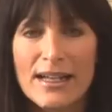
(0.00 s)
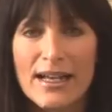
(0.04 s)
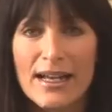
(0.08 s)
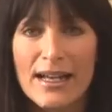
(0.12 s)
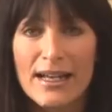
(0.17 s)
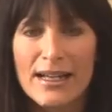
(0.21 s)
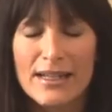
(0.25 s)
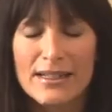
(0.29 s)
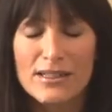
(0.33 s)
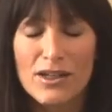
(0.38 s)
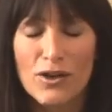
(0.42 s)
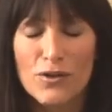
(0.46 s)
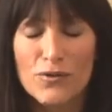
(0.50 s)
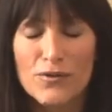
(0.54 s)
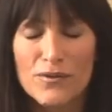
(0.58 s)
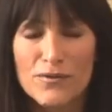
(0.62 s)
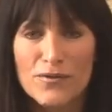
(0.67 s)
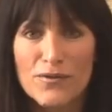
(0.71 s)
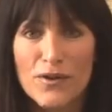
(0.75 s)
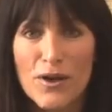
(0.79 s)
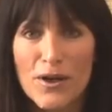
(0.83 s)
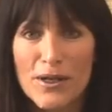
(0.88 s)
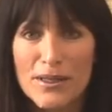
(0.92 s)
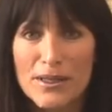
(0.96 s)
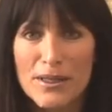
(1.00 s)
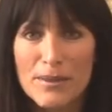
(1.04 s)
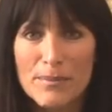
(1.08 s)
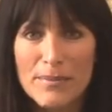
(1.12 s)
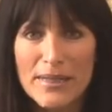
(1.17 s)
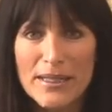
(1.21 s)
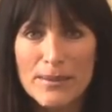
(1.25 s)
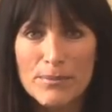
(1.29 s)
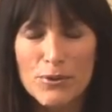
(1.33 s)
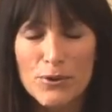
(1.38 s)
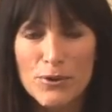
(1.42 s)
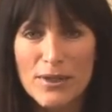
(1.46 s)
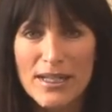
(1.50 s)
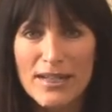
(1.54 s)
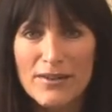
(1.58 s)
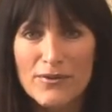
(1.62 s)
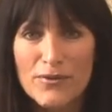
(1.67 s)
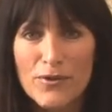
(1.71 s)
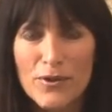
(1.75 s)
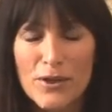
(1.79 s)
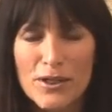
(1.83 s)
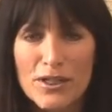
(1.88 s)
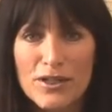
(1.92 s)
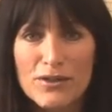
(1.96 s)
and I often find that people
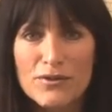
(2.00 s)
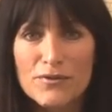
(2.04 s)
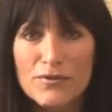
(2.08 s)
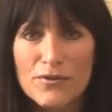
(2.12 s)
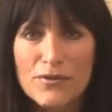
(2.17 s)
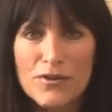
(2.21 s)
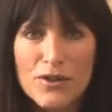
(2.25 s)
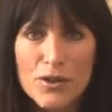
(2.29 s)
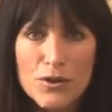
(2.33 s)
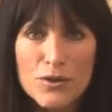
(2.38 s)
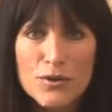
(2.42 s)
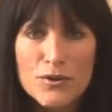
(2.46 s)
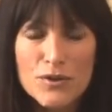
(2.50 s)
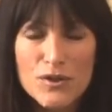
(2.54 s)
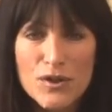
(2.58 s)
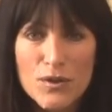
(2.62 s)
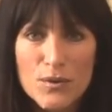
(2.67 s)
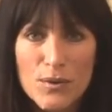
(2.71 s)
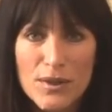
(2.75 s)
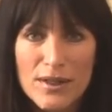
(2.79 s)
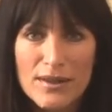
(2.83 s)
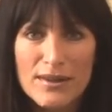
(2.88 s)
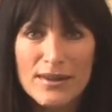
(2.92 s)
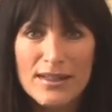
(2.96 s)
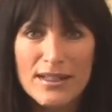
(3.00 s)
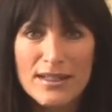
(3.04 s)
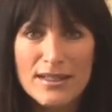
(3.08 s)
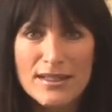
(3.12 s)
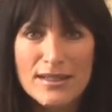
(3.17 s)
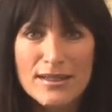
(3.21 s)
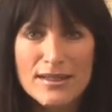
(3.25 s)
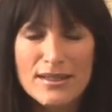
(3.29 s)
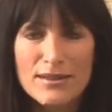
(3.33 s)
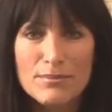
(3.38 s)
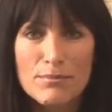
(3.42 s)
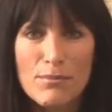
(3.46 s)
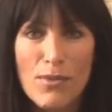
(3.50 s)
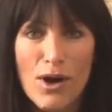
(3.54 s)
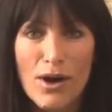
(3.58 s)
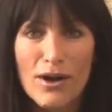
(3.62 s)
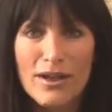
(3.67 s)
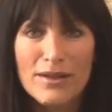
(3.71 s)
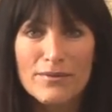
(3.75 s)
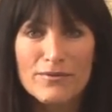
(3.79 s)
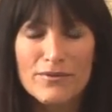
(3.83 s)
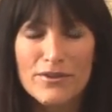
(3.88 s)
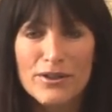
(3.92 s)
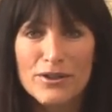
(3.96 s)
get very confused with this
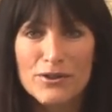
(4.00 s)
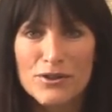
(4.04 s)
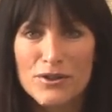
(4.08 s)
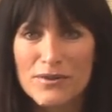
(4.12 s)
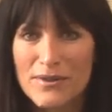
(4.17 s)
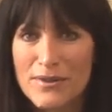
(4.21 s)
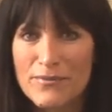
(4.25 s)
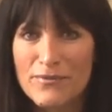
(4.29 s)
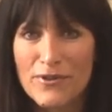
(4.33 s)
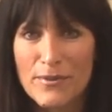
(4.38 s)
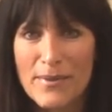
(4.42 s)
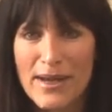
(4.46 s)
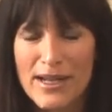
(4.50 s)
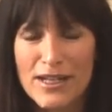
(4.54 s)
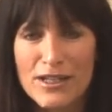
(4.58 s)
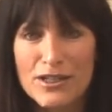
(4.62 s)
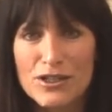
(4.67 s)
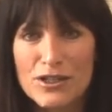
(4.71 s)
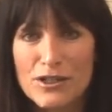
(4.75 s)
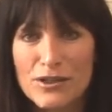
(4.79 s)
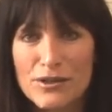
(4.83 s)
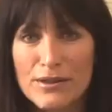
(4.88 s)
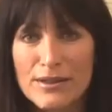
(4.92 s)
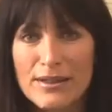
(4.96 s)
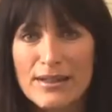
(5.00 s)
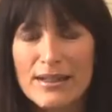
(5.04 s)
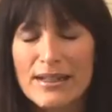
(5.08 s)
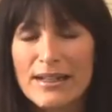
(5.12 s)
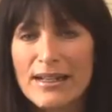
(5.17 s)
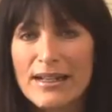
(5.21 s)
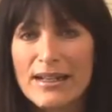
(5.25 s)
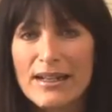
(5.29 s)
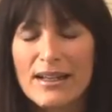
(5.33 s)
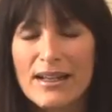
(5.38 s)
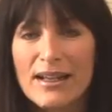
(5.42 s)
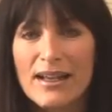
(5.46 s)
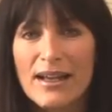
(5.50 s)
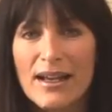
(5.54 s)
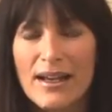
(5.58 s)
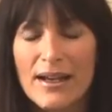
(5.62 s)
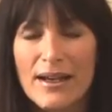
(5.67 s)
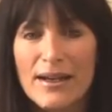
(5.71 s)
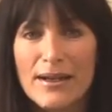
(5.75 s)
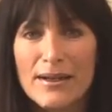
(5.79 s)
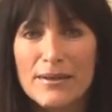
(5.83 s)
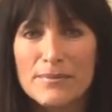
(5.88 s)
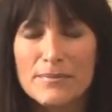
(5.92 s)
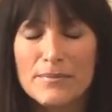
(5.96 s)
minefield of information.
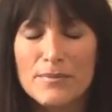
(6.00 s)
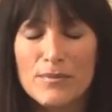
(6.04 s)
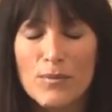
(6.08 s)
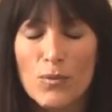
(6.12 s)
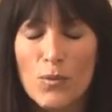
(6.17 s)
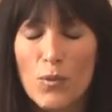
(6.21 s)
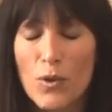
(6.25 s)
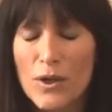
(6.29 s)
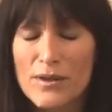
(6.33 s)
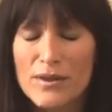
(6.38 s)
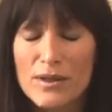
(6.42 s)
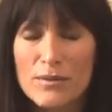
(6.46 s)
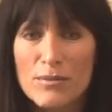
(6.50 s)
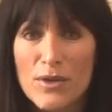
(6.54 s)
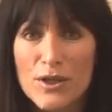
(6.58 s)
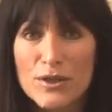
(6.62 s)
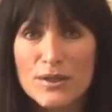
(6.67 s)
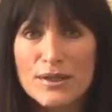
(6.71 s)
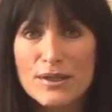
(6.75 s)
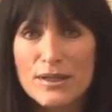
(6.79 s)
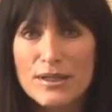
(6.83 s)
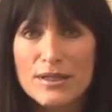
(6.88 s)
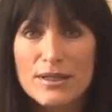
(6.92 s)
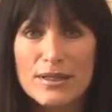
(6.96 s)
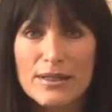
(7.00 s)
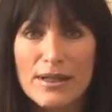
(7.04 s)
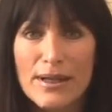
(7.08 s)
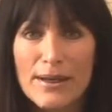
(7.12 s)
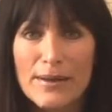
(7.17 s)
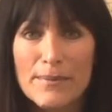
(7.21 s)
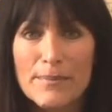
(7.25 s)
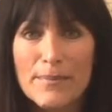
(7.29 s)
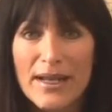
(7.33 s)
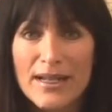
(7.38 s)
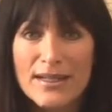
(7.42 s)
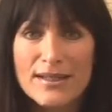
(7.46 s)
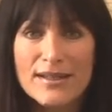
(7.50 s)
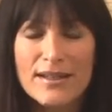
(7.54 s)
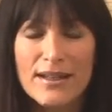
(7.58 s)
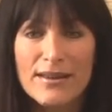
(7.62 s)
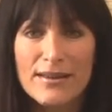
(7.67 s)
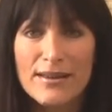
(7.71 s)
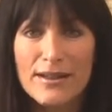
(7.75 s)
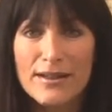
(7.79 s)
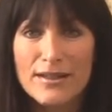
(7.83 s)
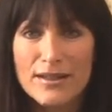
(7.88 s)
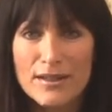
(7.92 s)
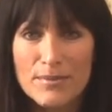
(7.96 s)
One of the most
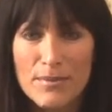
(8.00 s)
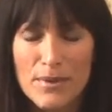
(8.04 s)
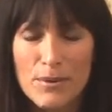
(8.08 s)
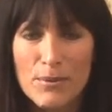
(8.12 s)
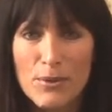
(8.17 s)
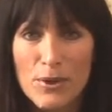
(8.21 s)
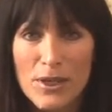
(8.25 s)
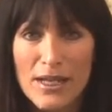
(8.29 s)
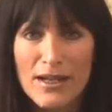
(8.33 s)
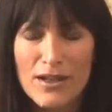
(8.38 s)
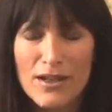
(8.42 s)
basic things people